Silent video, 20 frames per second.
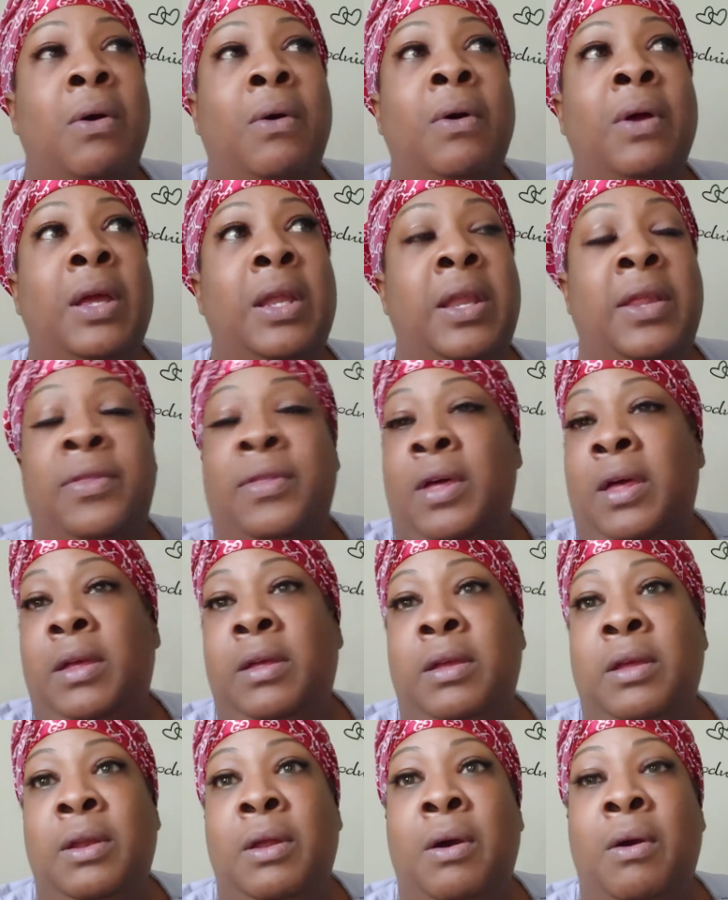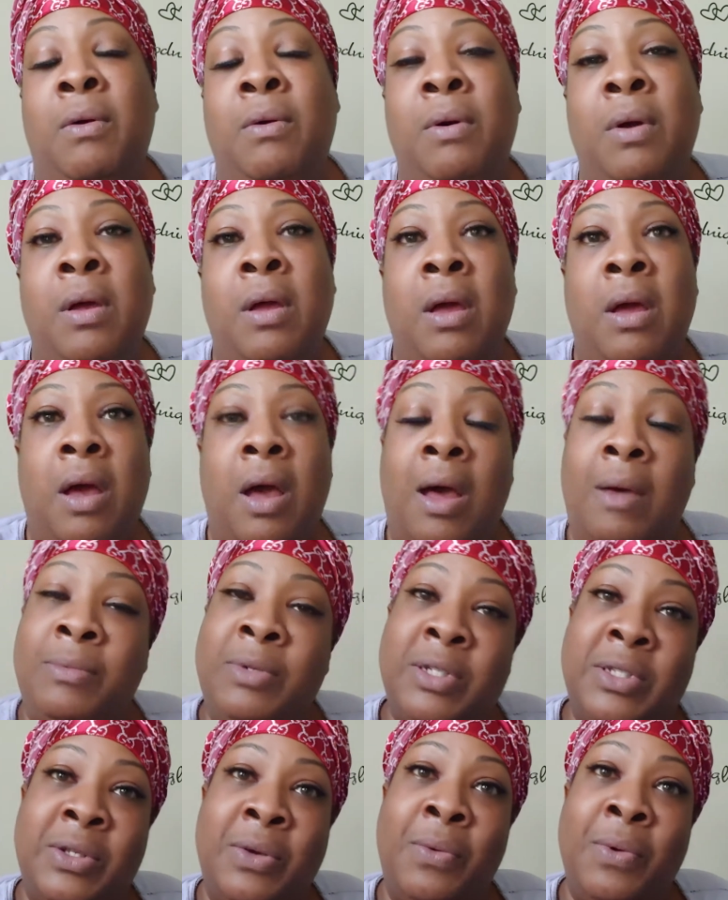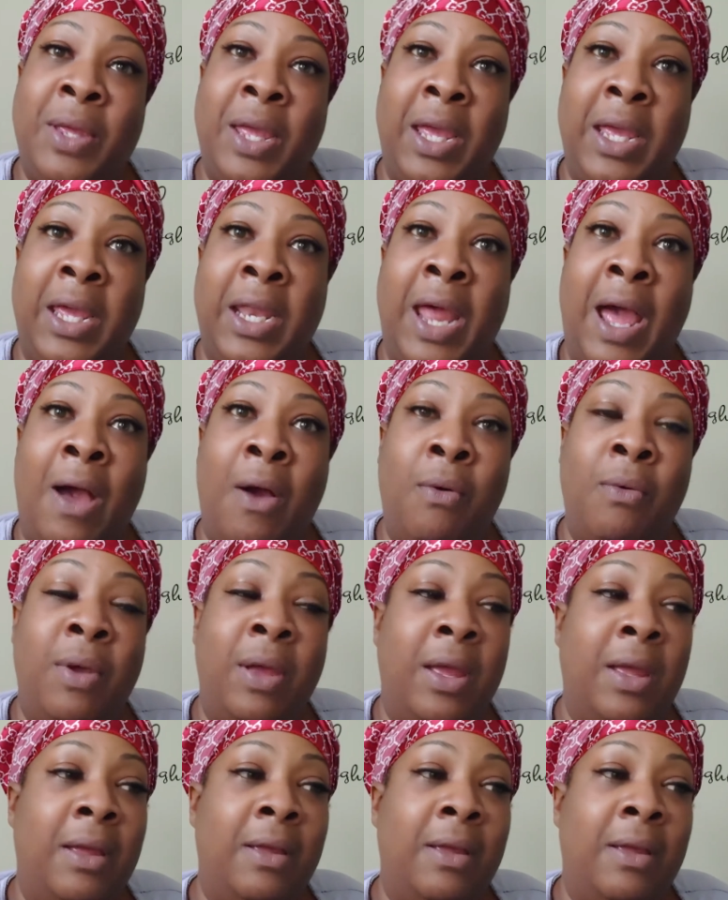or anything, you know. I'm just going to kick it out